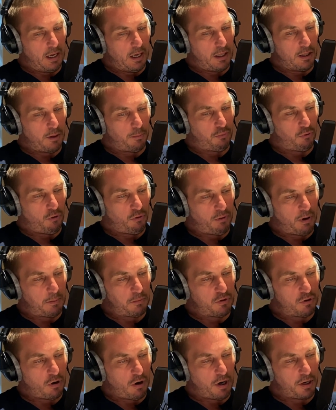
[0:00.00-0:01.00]
The
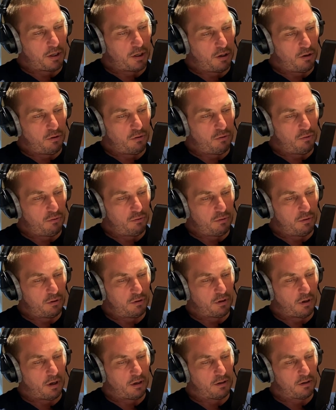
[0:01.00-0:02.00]
program taught you
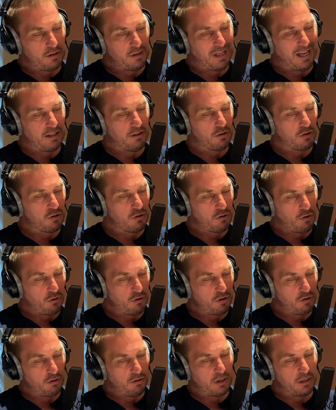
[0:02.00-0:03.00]
to understand the
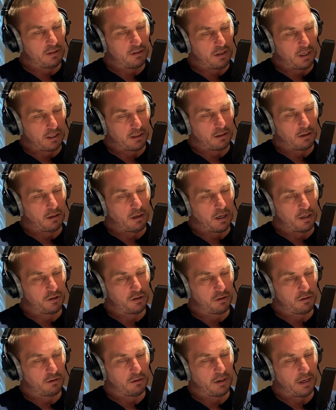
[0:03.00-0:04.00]
social and
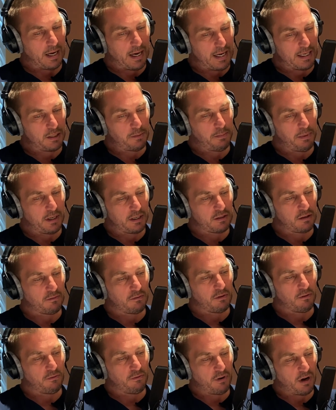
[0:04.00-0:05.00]
technological aspects
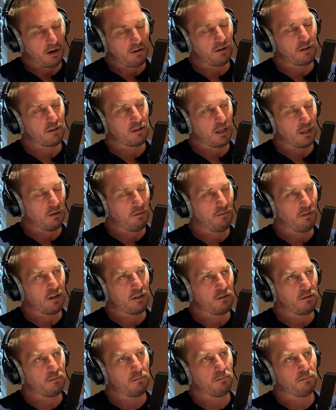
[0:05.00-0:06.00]
of the various
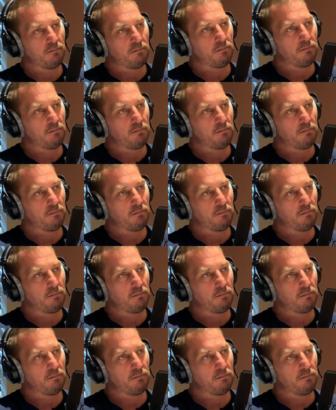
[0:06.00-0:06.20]
innovation